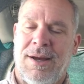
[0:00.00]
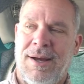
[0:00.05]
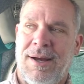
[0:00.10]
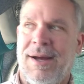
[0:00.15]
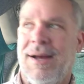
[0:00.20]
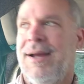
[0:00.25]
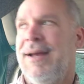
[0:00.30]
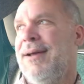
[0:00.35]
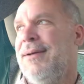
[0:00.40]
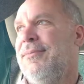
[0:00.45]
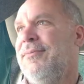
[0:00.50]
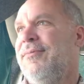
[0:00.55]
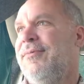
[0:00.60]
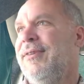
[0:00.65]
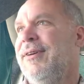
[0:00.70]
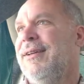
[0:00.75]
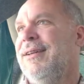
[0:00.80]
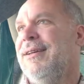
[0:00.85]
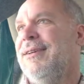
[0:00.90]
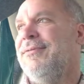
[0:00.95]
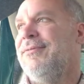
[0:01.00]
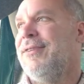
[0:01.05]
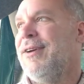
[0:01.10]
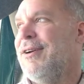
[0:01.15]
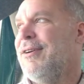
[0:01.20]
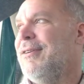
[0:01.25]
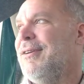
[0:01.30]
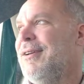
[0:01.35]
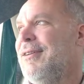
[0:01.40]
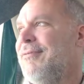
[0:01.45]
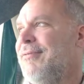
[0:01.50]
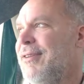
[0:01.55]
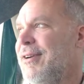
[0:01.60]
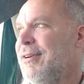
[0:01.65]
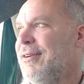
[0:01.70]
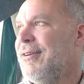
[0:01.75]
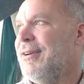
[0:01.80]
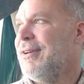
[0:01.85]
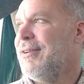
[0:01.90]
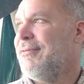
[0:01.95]
I am feeling very,
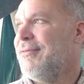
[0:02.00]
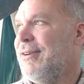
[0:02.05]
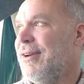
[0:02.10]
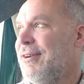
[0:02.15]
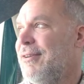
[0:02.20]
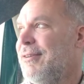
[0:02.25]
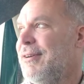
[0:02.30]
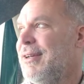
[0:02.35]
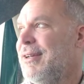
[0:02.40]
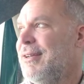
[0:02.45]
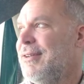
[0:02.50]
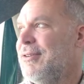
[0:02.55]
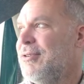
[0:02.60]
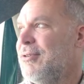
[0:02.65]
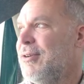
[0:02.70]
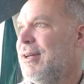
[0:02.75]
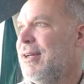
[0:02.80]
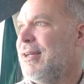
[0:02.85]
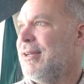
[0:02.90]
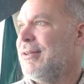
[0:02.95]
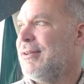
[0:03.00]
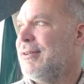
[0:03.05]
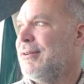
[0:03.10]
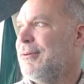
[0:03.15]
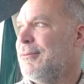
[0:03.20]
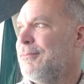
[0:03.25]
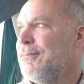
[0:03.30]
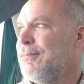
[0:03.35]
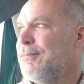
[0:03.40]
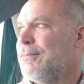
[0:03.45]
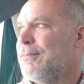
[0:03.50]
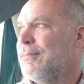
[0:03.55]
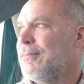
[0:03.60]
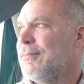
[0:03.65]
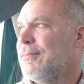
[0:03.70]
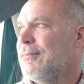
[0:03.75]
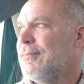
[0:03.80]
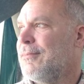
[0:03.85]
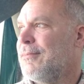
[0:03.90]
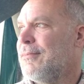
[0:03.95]
very, very drained.
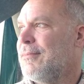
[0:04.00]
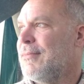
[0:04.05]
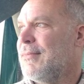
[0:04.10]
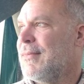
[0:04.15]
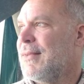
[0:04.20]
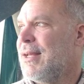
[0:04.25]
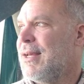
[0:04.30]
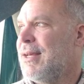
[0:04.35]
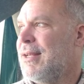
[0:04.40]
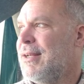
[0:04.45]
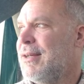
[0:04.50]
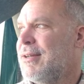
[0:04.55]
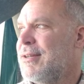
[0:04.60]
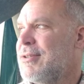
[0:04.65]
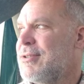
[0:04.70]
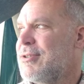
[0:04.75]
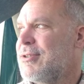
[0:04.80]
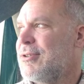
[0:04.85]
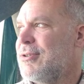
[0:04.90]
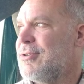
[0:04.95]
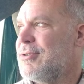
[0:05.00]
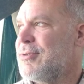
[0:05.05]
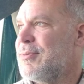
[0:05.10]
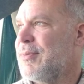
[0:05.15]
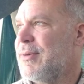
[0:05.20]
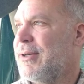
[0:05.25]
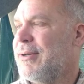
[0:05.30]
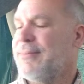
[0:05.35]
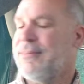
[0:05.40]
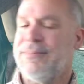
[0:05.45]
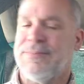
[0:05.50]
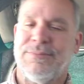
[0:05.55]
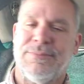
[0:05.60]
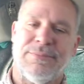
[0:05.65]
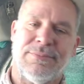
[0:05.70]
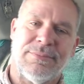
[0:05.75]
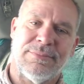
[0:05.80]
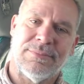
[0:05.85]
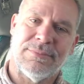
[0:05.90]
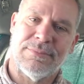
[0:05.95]
And it concerns me.
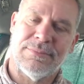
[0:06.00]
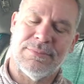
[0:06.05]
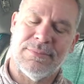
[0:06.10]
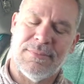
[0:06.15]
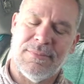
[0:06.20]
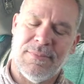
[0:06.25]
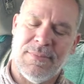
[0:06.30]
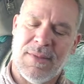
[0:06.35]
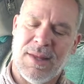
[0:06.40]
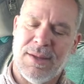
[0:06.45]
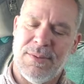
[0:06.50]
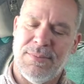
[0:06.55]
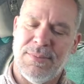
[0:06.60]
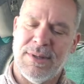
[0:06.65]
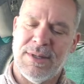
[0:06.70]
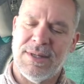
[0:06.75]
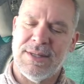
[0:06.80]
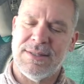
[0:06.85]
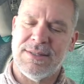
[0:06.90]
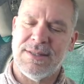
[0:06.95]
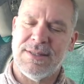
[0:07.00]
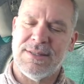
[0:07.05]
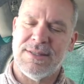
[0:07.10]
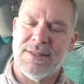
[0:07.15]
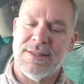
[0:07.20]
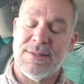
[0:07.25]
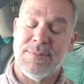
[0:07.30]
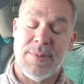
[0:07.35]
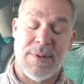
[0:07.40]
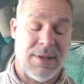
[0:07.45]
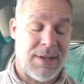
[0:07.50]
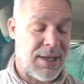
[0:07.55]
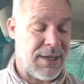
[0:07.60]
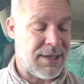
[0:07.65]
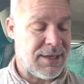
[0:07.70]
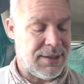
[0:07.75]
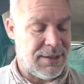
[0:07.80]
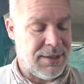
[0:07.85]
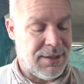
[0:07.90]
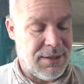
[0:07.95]
Because this has been
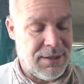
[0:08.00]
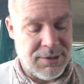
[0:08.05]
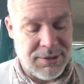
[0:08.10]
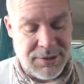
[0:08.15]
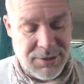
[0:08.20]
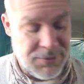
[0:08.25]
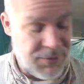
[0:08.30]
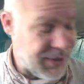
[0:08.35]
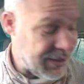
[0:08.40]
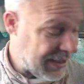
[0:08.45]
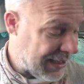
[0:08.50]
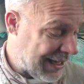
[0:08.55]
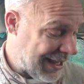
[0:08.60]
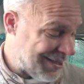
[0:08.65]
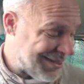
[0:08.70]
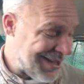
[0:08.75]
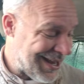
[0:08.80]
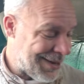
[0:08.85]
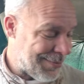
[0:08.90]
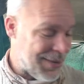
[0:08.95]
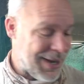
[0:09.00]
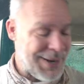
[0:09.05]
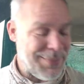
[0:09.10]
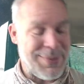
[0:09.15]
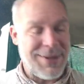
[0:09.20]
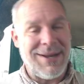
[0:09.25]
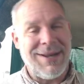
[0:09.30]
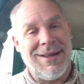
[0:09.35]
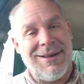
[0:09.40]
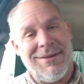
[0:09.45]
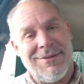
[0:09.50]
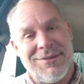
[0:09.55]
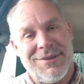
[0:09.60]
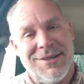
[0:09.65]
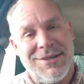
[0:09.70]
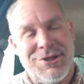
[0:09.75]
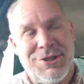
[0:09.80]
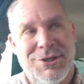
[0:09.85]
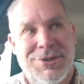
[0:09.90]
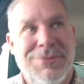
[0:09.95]
like an ongoing thing. I thought it might have been a health
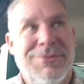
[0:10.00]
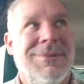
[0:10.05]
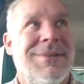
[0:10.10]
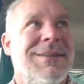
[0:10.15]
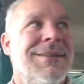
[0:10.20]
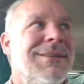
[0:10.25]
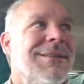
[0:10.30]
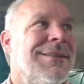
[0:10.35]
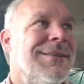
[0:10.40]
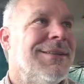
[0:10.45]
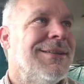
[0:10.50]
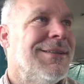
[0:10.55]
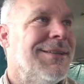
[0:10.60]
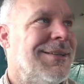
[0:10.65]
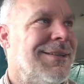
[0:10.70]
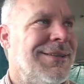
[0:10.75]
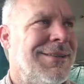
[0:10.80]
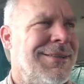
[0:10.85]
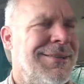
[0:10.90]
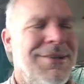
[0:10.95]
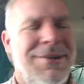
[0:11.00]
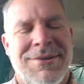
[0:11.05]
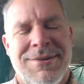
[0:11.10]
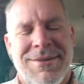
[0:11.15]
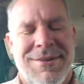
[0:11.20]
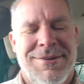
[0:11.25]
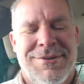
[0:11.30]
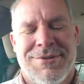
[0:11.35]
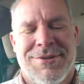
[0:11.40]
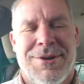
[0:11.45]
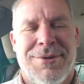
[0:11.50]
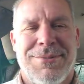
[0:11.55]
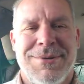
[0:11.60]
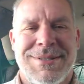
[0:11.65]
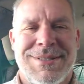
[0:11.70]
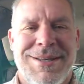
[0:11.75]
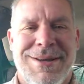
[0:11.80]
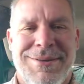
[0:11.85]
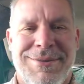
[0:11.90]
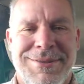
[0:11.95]
issue. There's
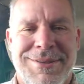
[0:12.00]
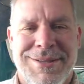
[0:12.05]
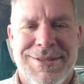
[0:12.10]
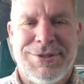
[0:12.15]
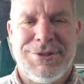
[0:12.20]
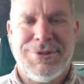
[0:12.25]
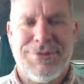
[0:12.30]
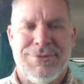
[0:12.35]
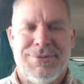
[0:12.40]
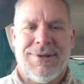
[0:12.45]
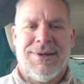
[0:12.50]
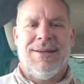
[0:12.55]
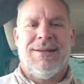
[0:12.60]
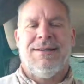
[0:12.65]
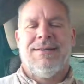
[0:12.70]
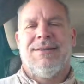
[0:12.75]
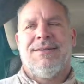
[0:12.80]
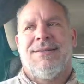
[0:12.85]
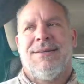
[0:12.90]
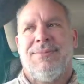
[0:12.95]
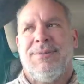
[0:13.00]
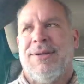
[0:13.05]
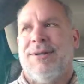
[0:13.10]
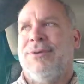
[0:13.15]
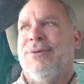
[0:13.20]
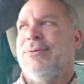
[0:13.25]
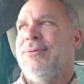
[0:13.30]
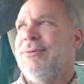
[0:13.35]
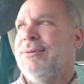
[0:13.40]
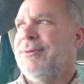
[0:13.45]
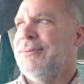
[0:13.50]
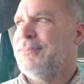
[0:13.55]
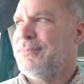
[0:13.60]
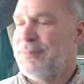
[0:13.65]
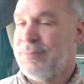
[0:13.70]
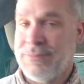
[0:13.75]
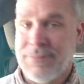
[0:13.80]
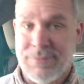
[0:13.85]
always health issues, right? Because I'm getting older.